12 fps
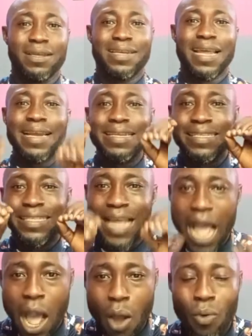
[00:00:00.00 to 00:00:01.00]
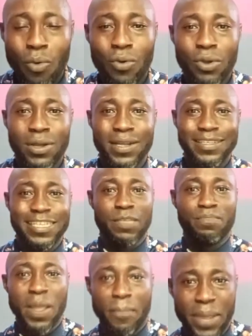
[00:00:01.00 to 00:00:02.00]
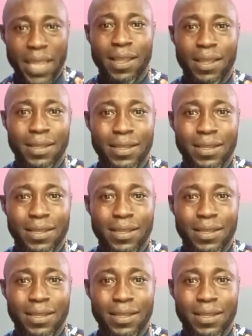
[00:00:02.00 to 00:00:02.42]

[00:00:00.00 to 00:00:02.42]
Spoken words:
that is how this pepper